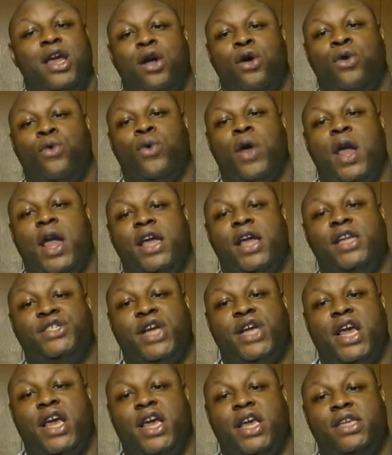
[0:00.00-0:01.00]
Ray
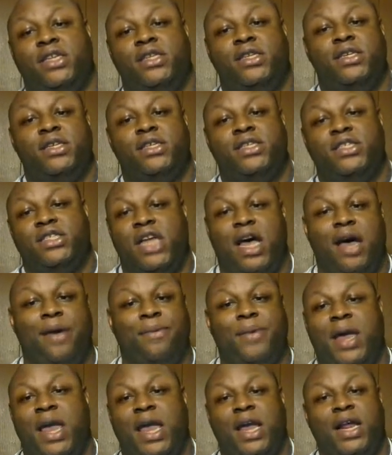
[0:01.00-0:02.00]
J, stop
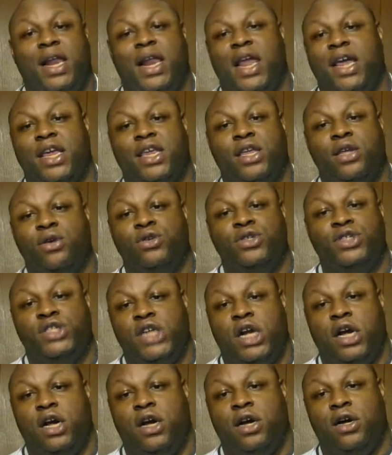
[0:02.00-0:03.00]
acting like you
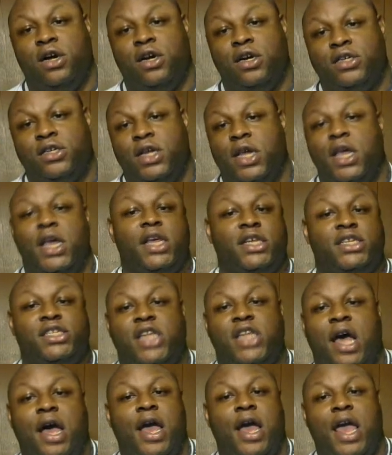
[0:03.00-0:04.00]
shocked.
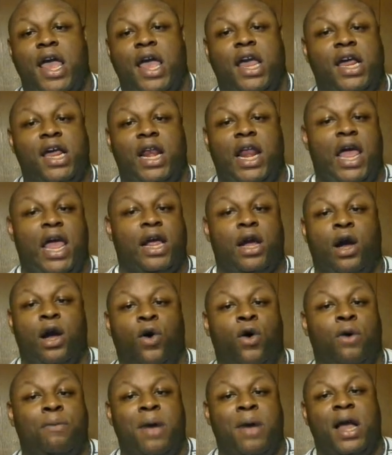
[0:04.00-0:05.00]
Stop acting like,
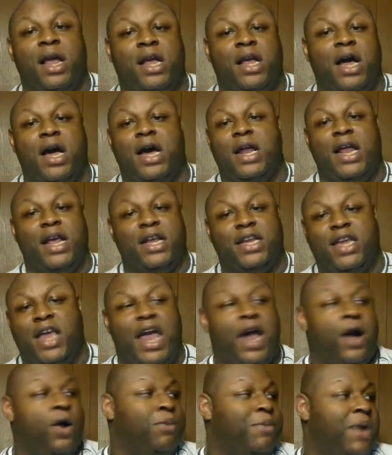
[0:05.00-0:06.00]
oh my God, I
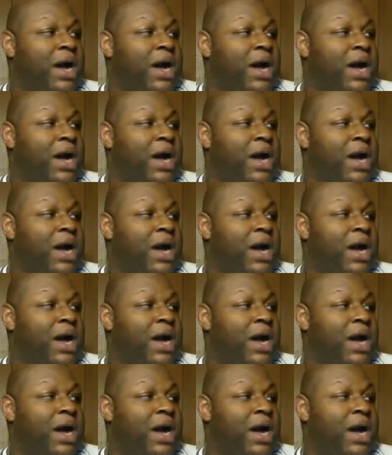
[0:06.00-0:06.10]
can't